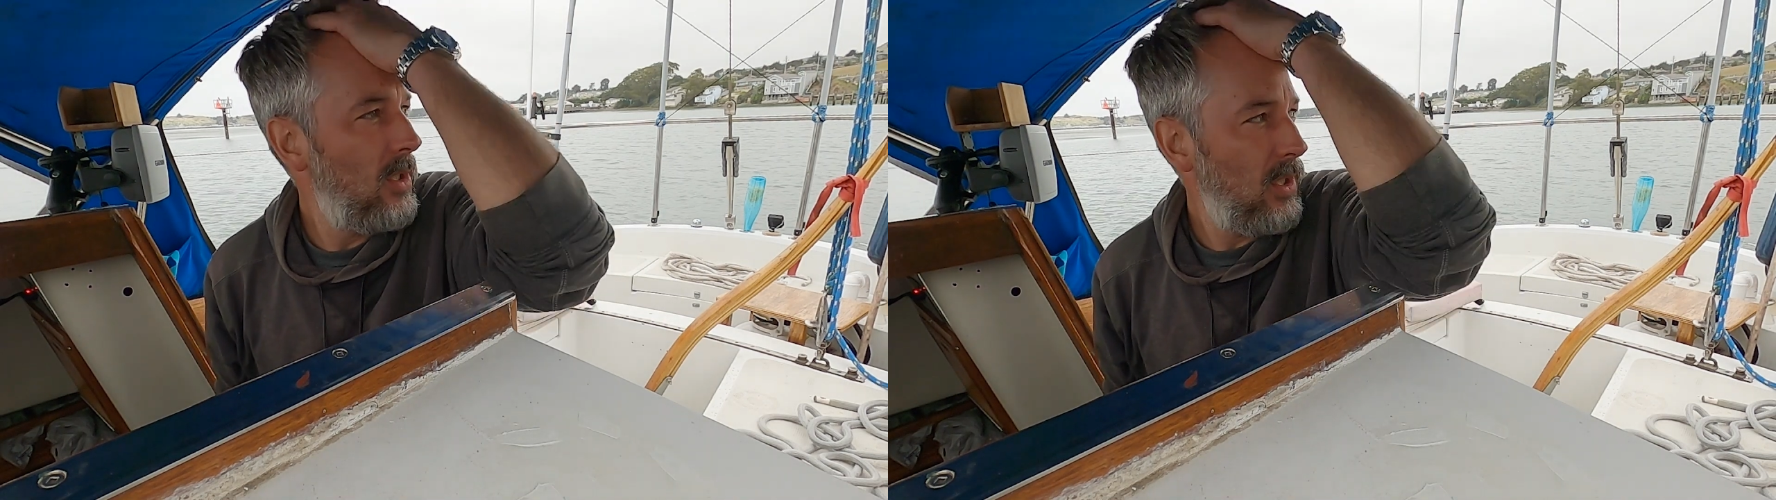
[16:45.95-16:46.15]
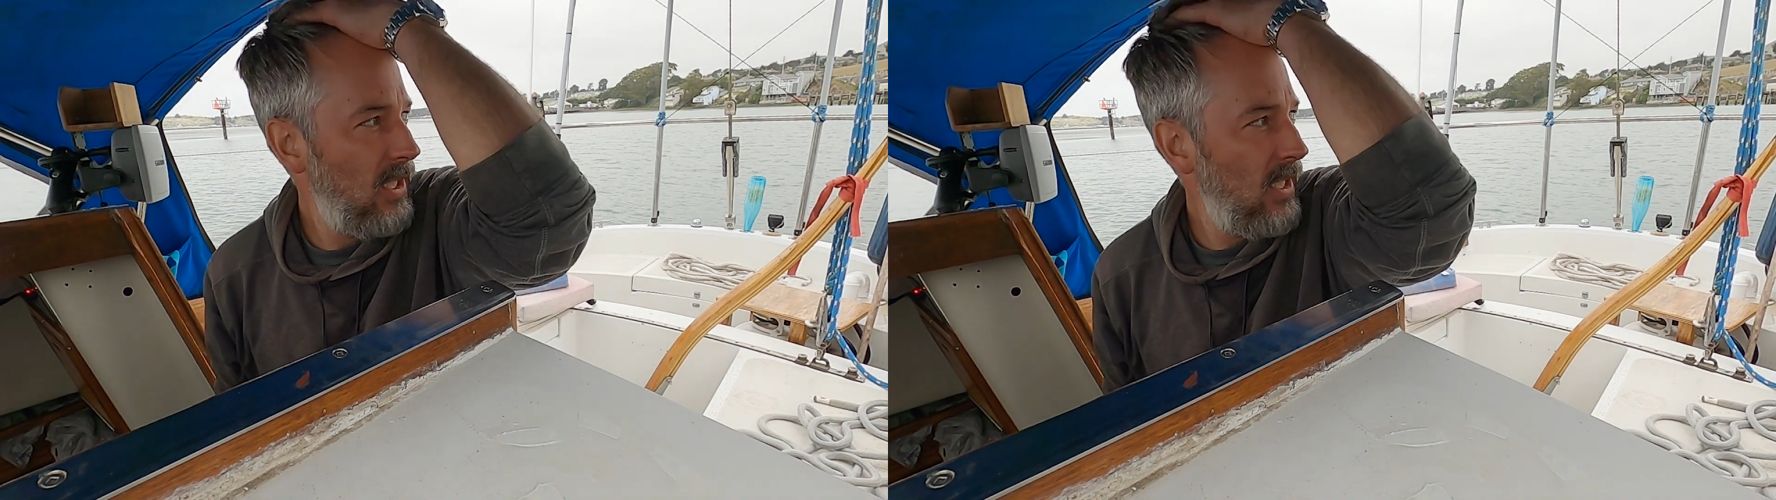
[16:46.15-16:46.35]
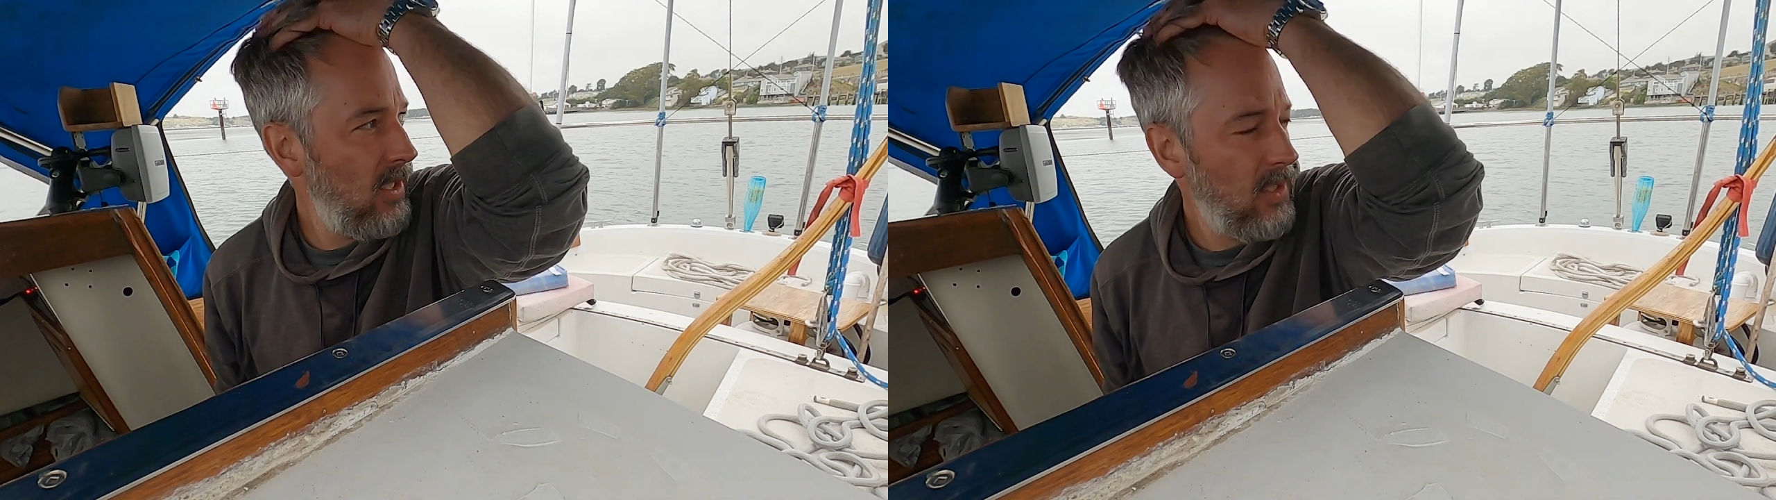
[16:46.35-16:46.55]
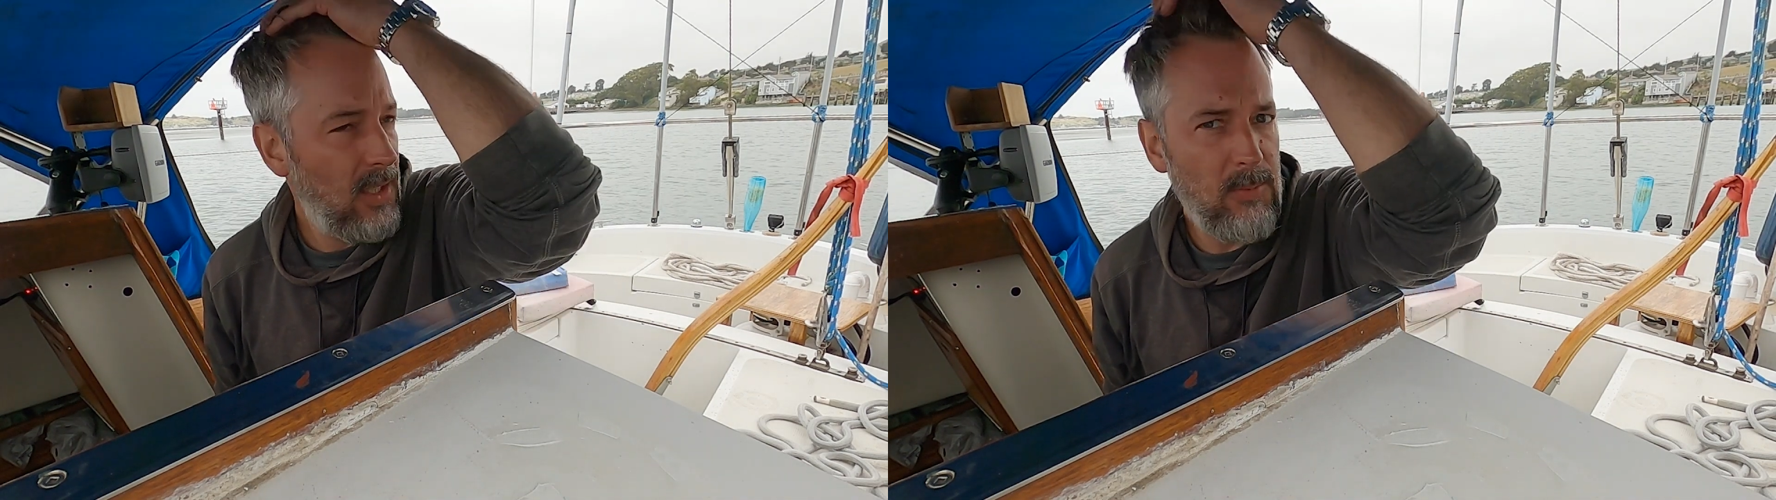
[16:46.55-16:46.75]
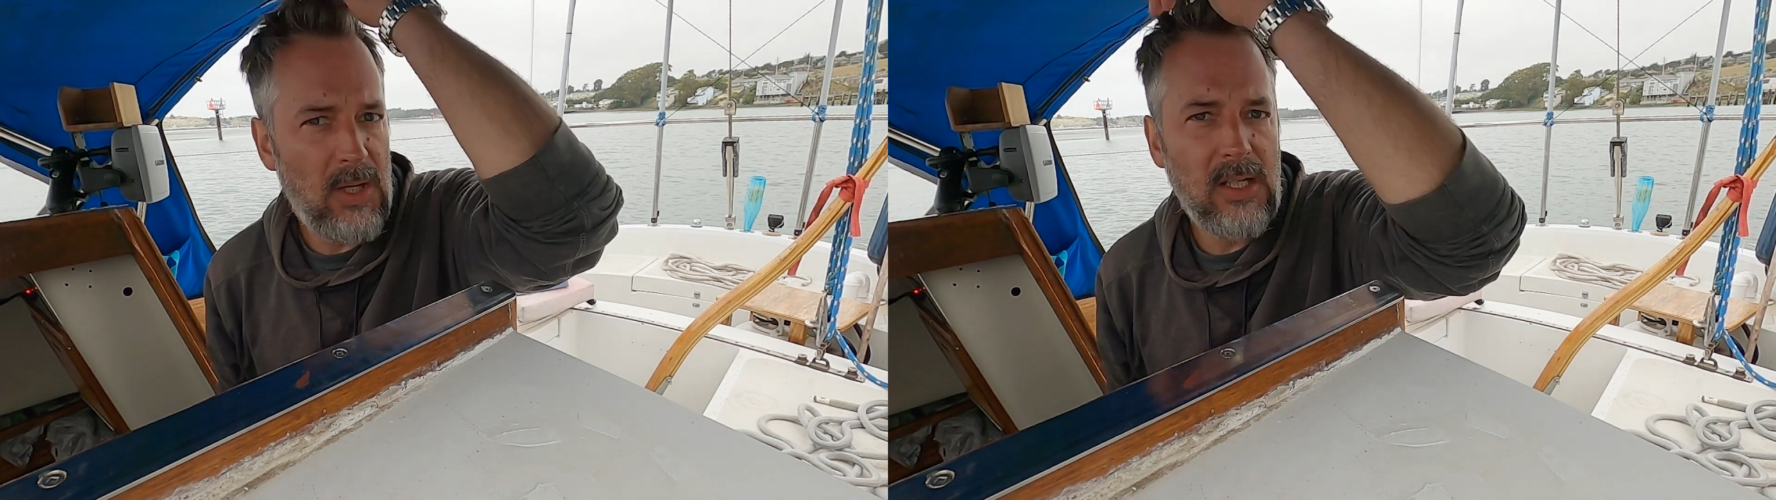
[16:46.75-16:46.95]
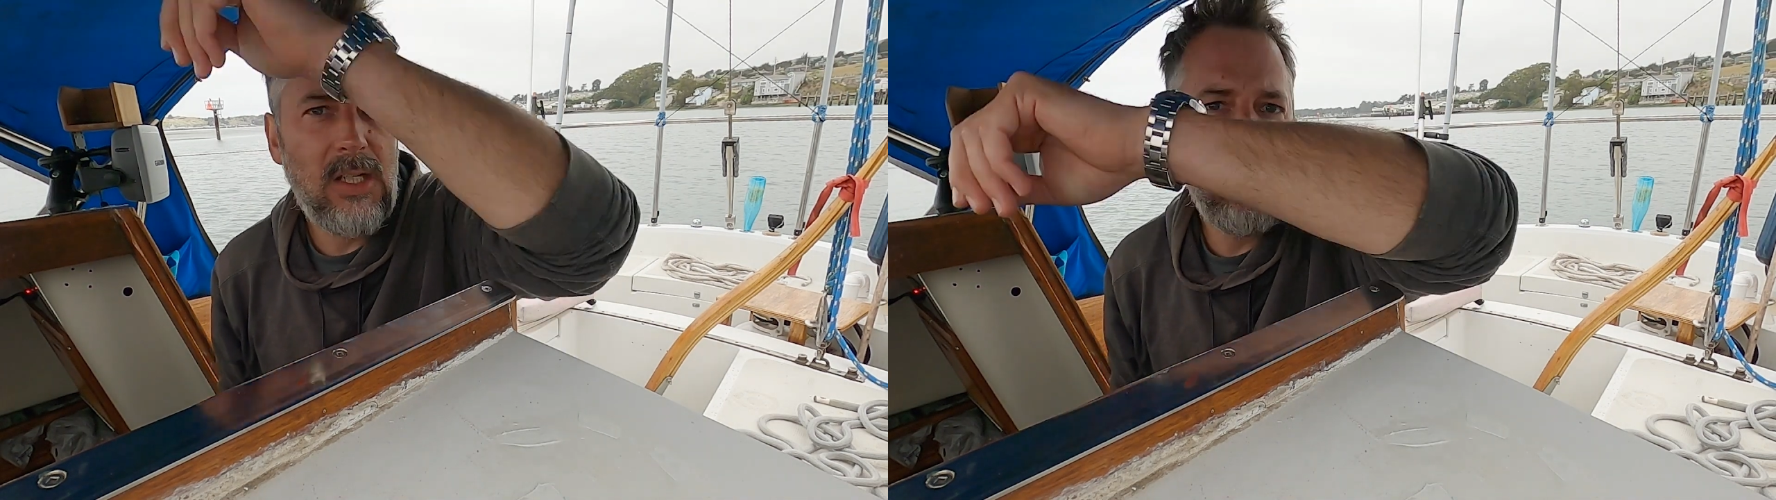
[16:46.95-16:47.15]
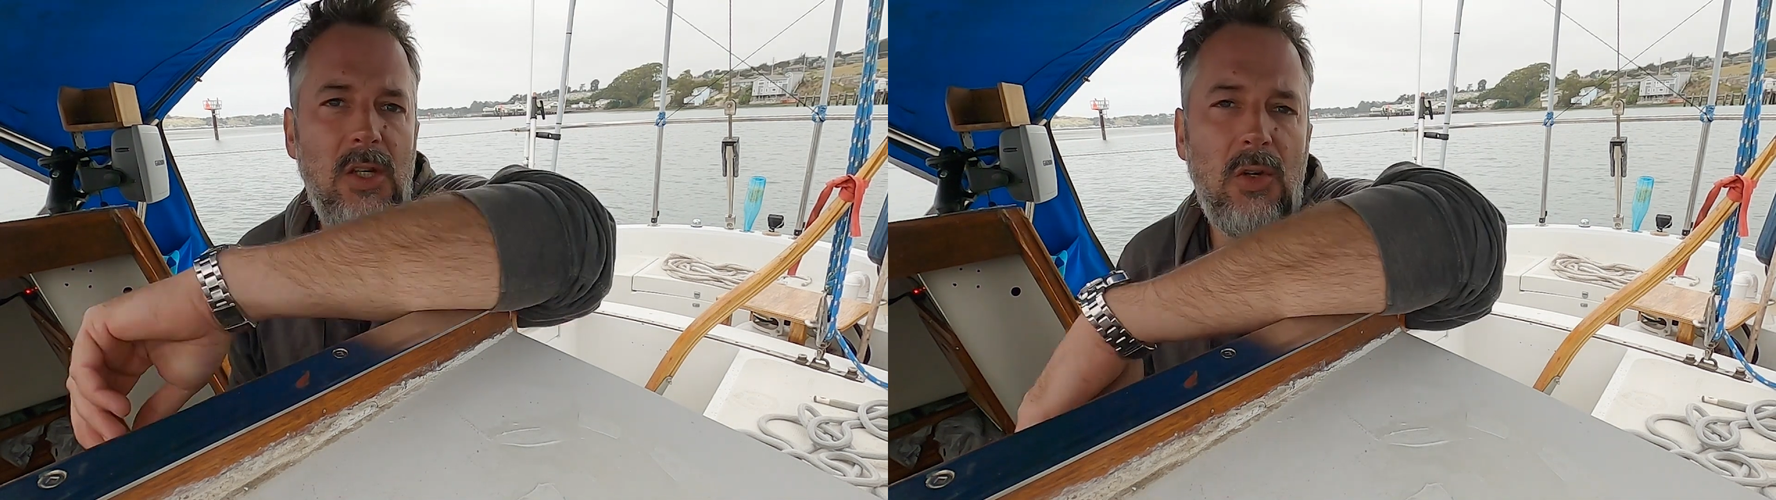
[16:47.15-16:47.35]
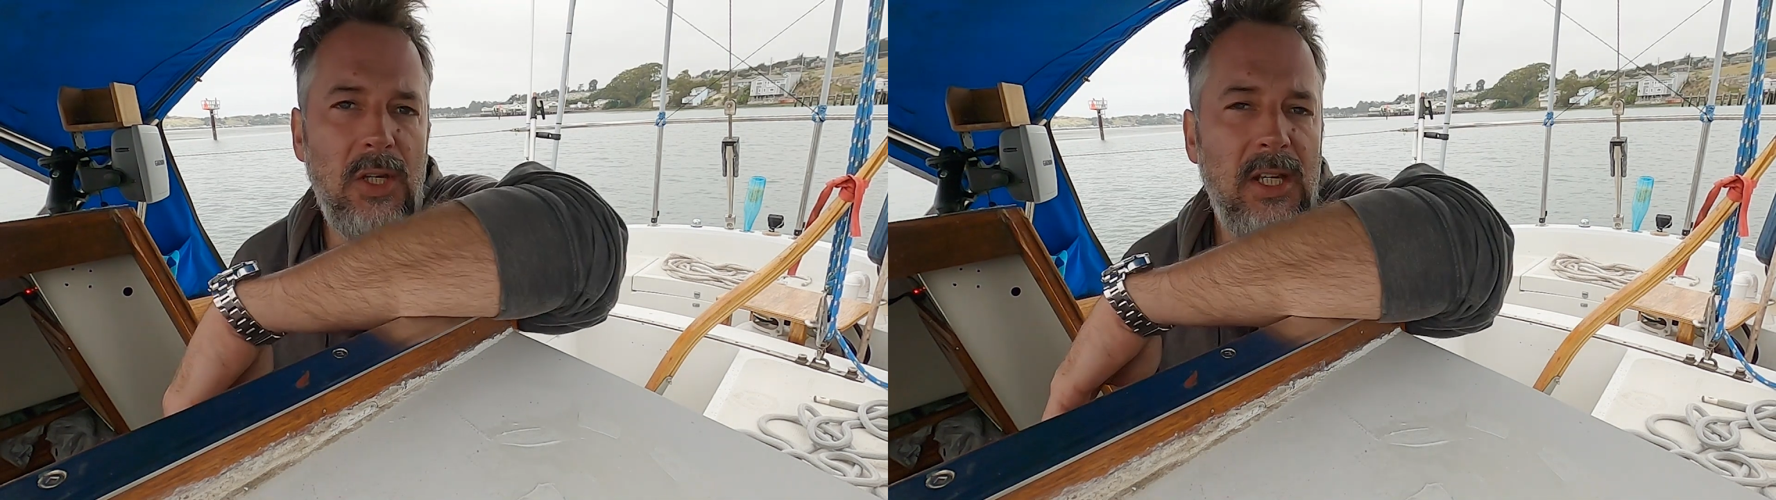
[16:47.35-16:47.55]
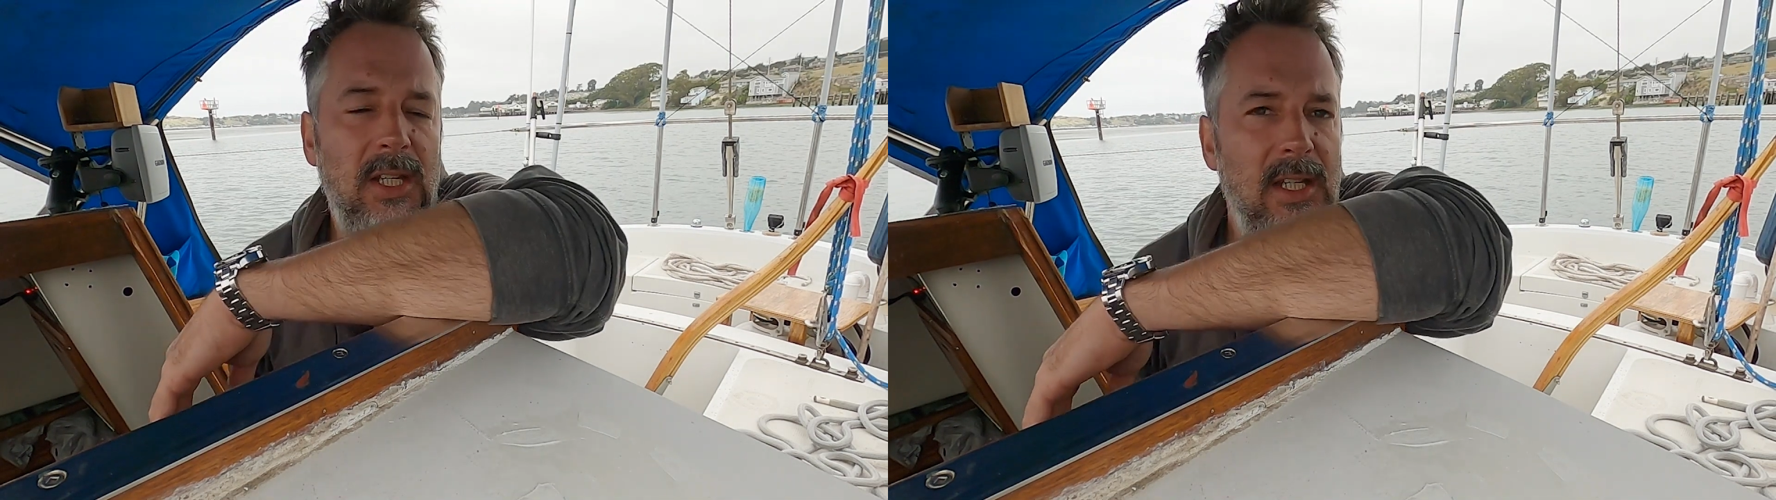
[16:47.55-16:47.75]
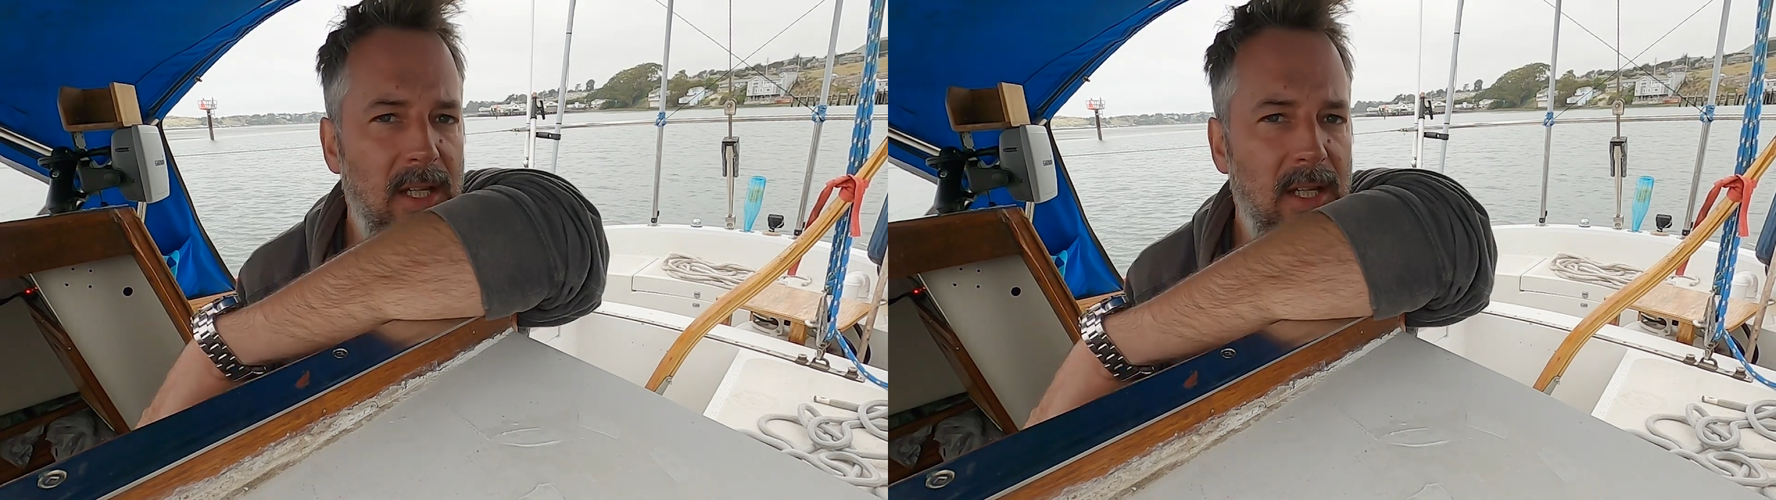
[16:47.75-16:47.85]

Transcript: Again, I'm not condoning any